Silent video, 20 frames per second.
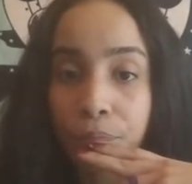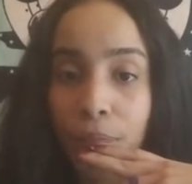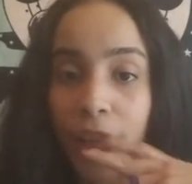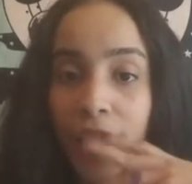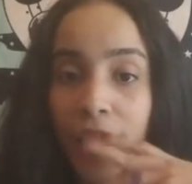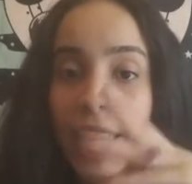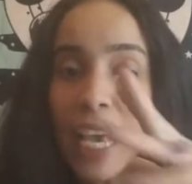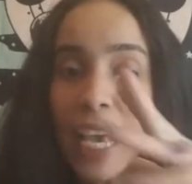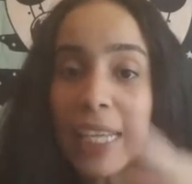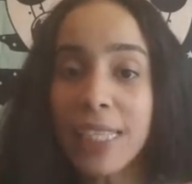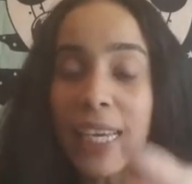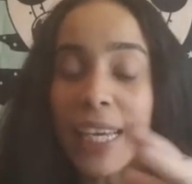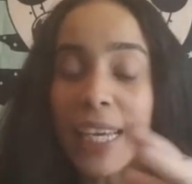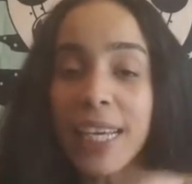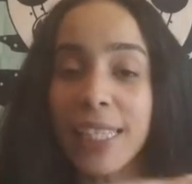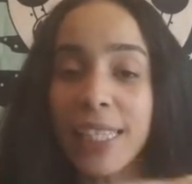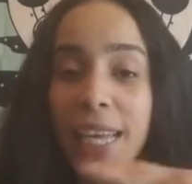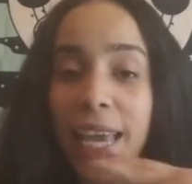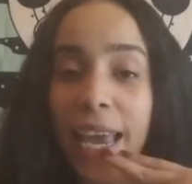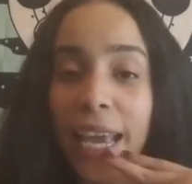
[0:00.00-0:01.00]
Yes,
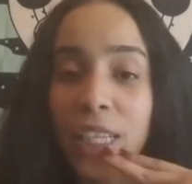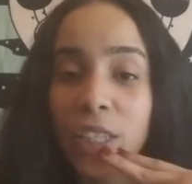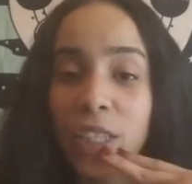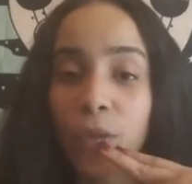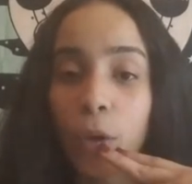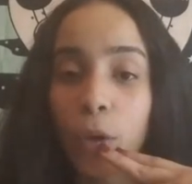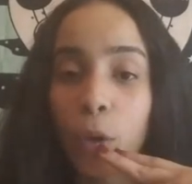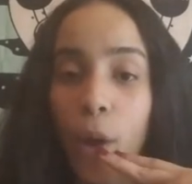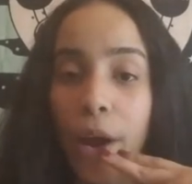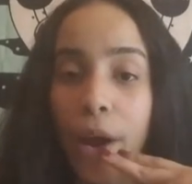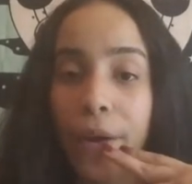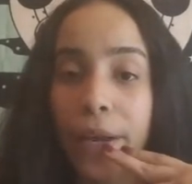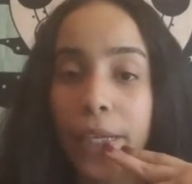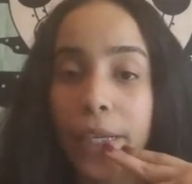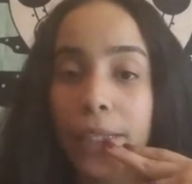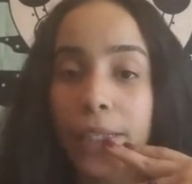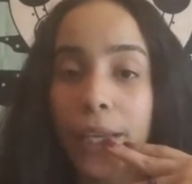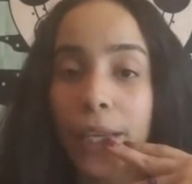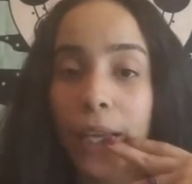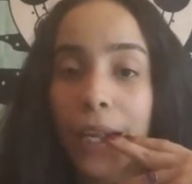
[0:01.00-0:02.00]
it is the age of
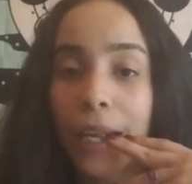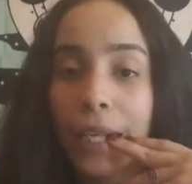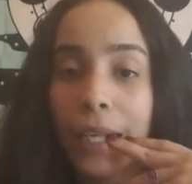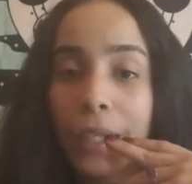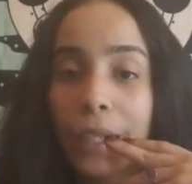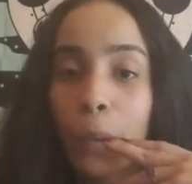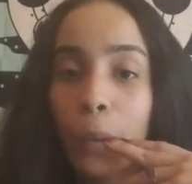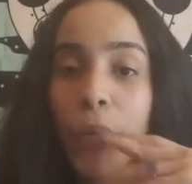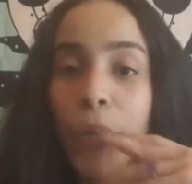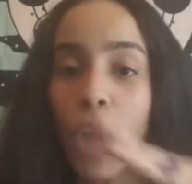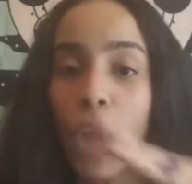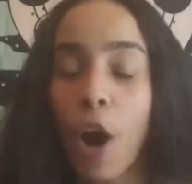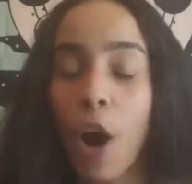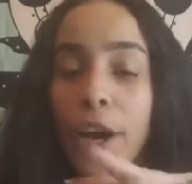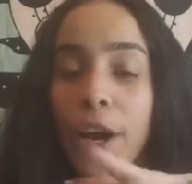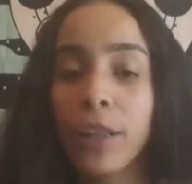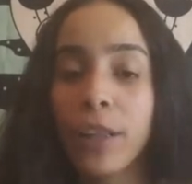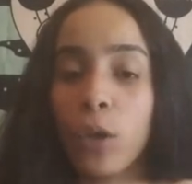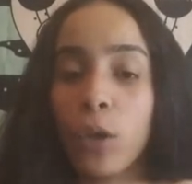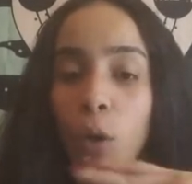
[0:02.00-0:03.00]
Aquarius. We are
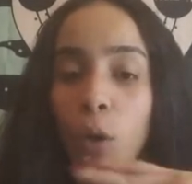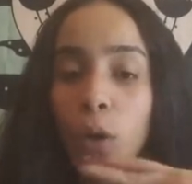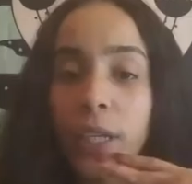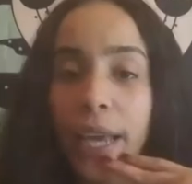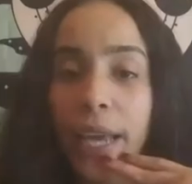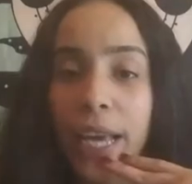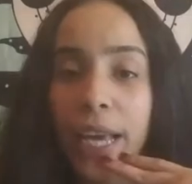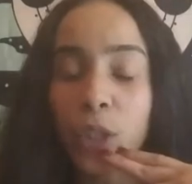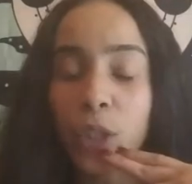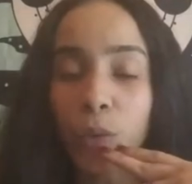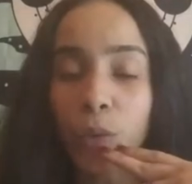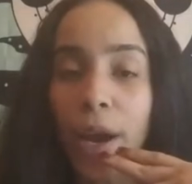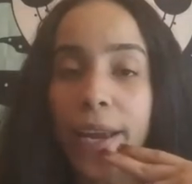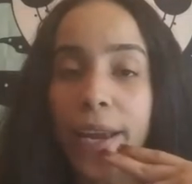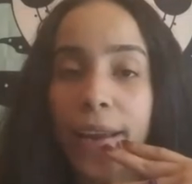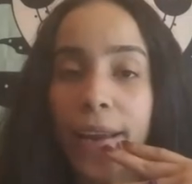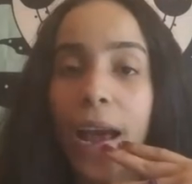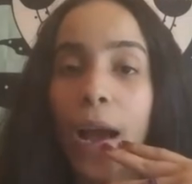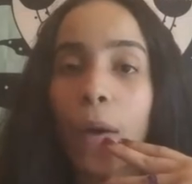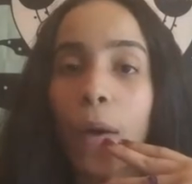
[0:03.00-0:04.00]
in the golden age
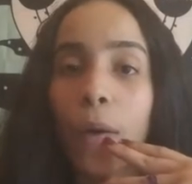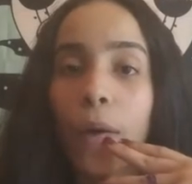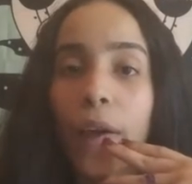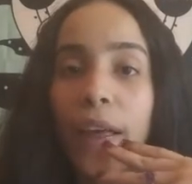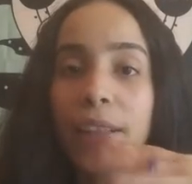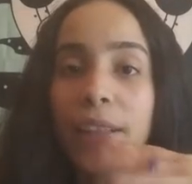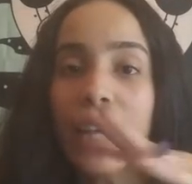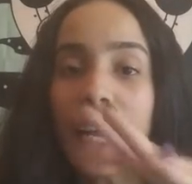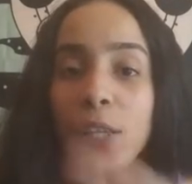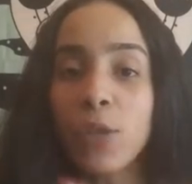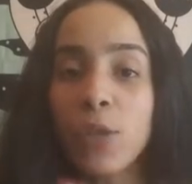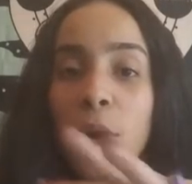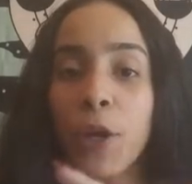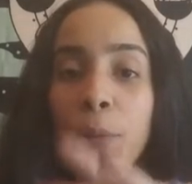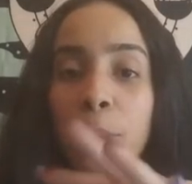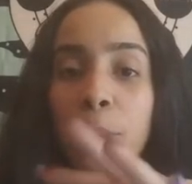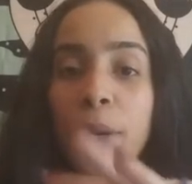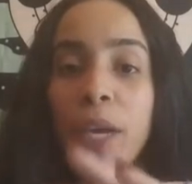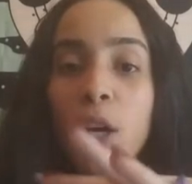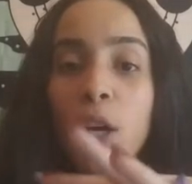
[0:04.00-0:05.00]
right now. That's why
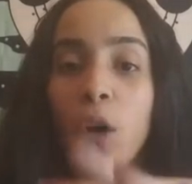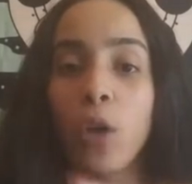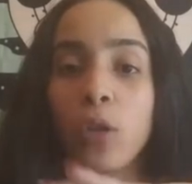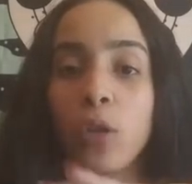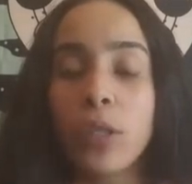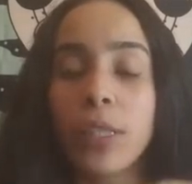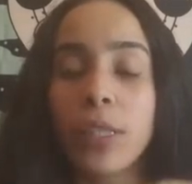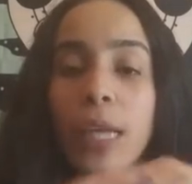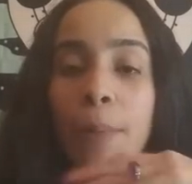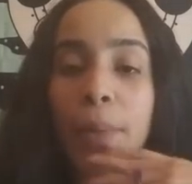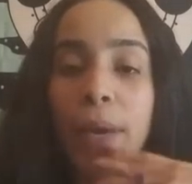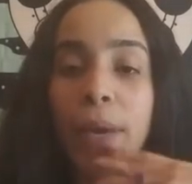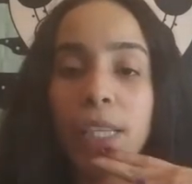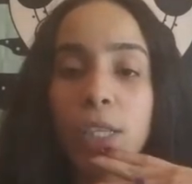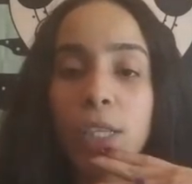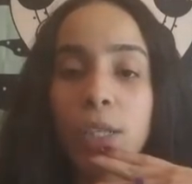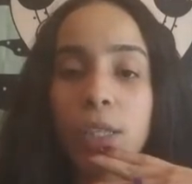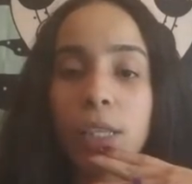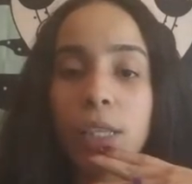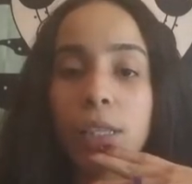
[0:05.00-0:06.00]
you're being called to step
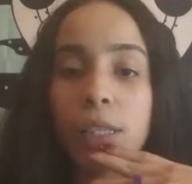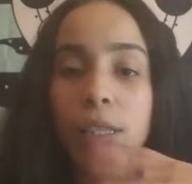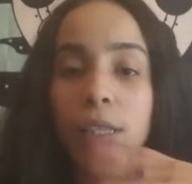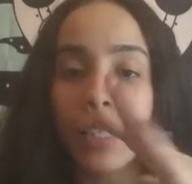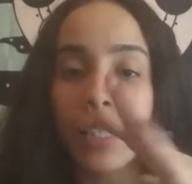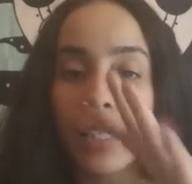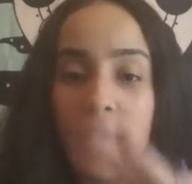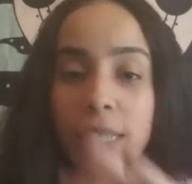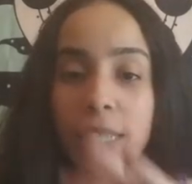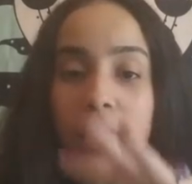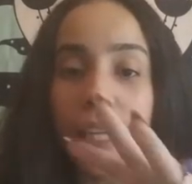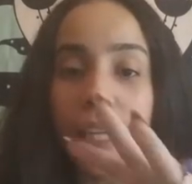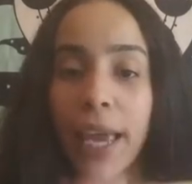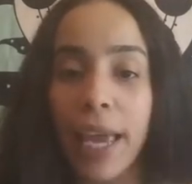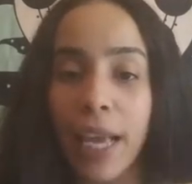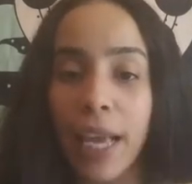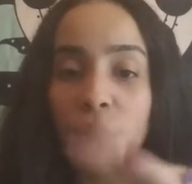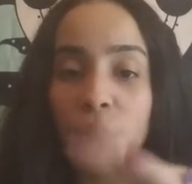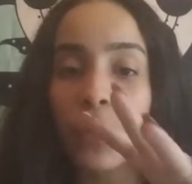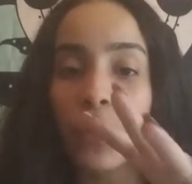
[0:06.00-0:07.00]
into this. This is the
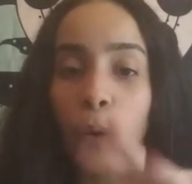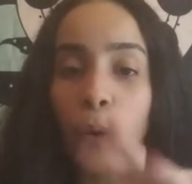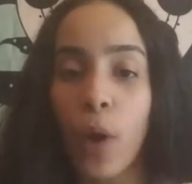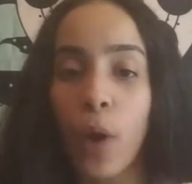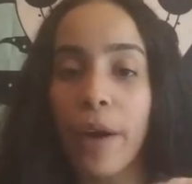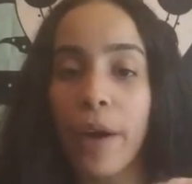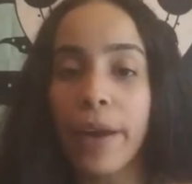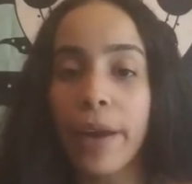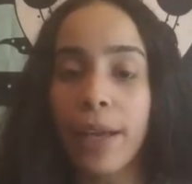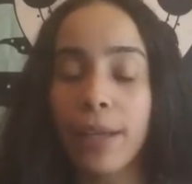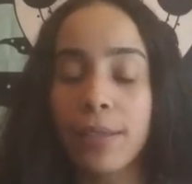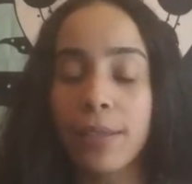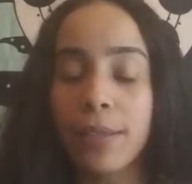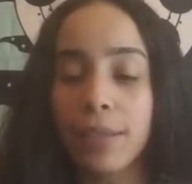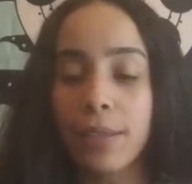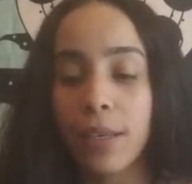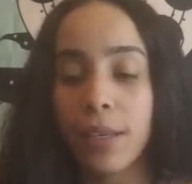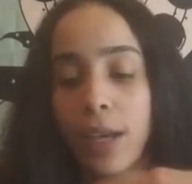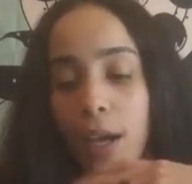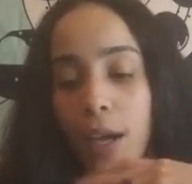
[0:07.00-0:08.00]
age of
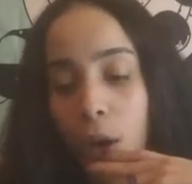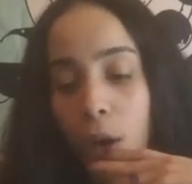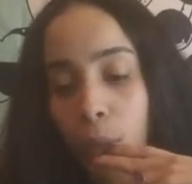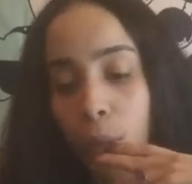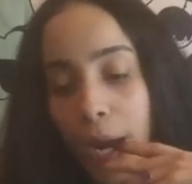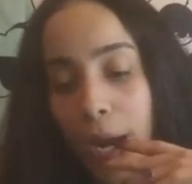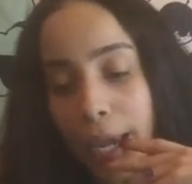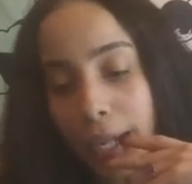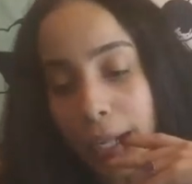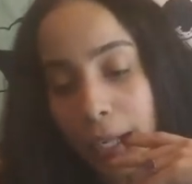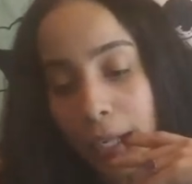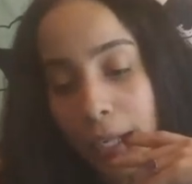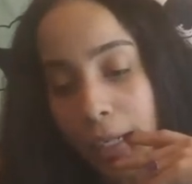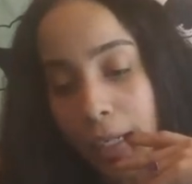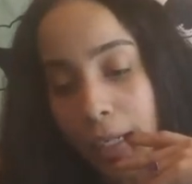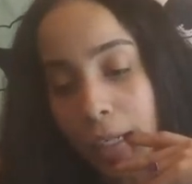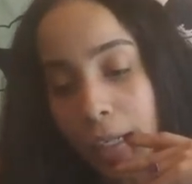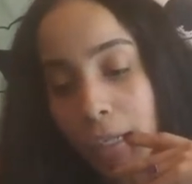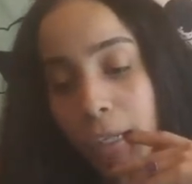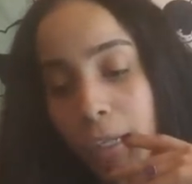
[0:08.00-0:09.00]
Aquarius. All right?
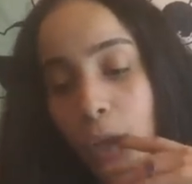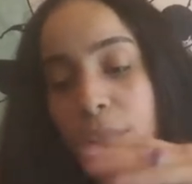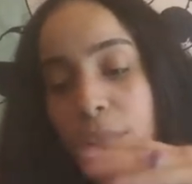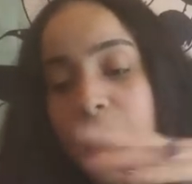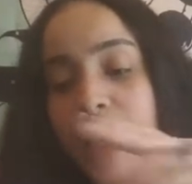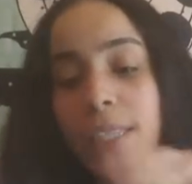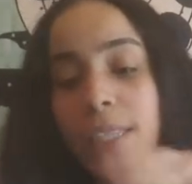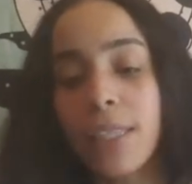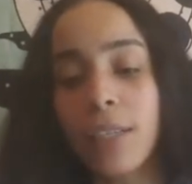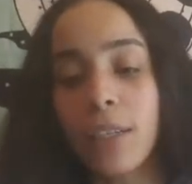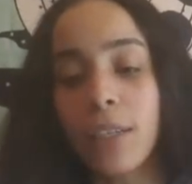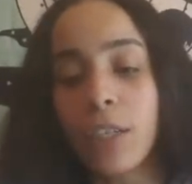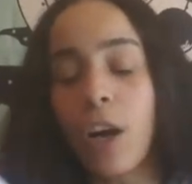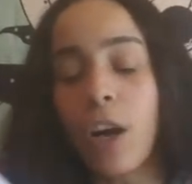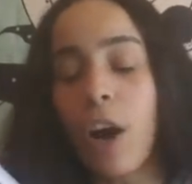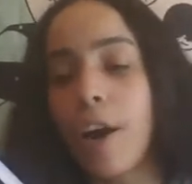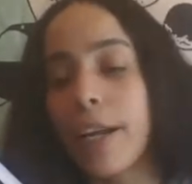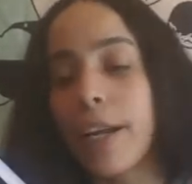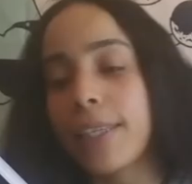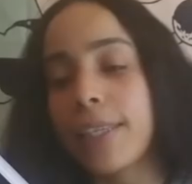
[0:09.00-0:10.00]
So this is the card.